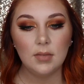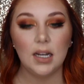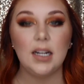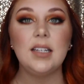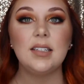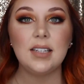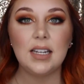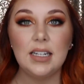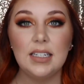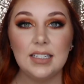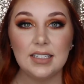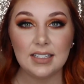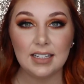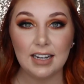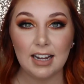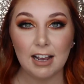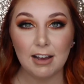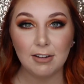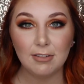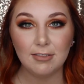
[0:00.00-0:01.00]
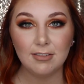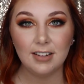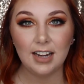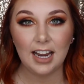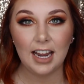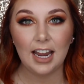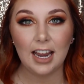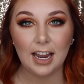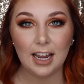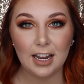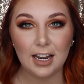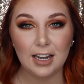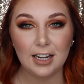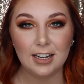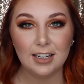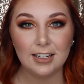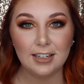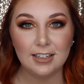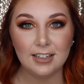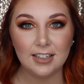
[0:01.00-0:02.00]
I decided to sit down
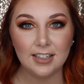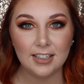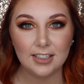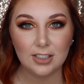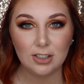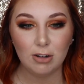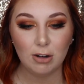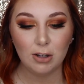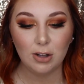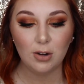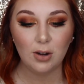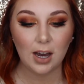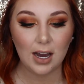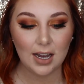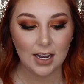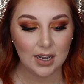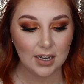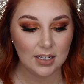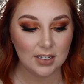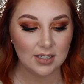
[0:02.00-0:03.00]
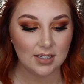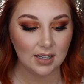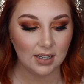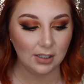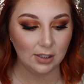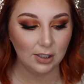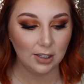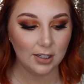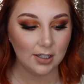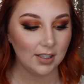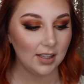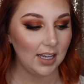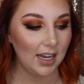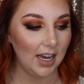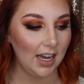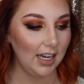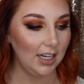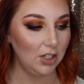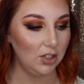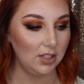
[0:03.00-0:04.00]
and show you guys a look that
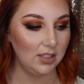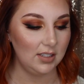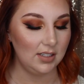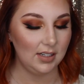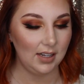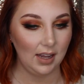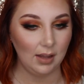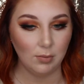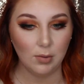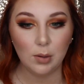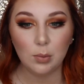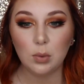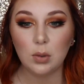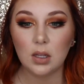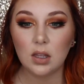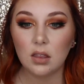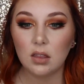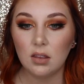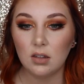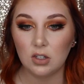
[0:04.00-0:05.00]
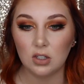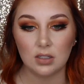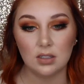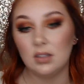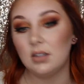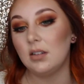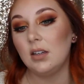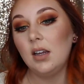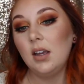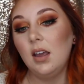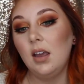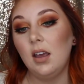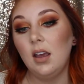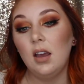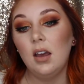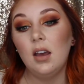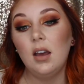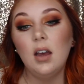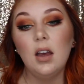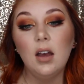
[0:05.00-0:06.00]
I just came up with just
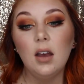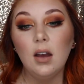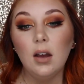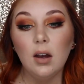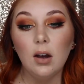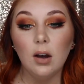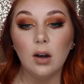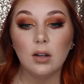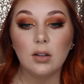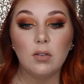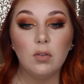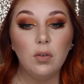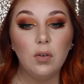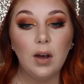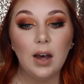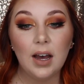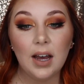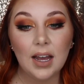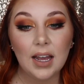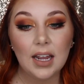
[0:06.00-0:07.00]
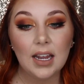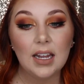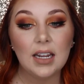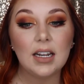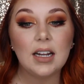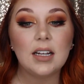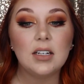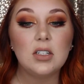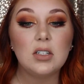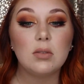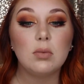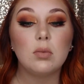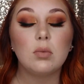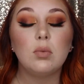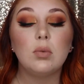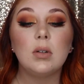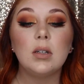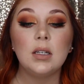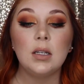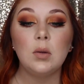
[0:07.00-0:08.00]
on the fly, and I just
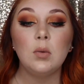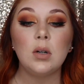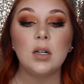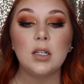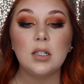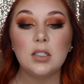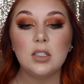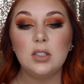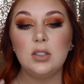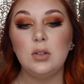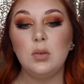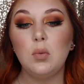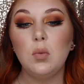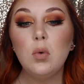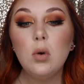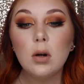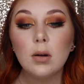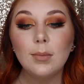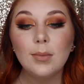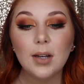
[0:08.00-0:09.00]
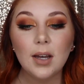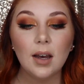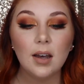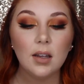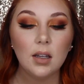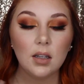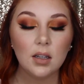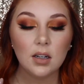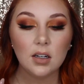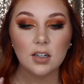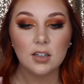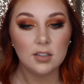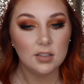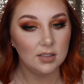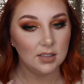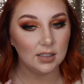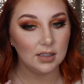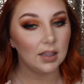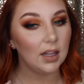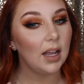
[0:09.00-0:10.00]
really wanted to do warm
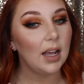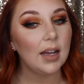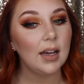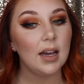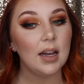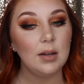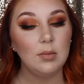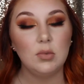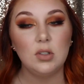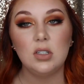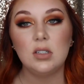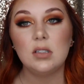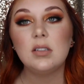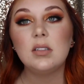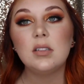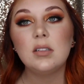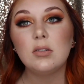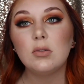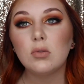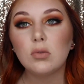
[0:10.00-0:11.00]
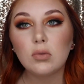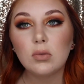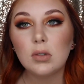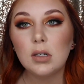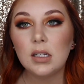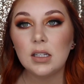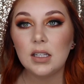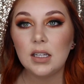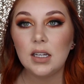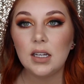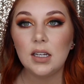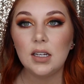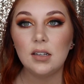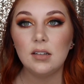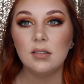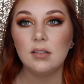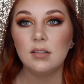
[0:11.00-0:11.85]
colors, and like I'm just really,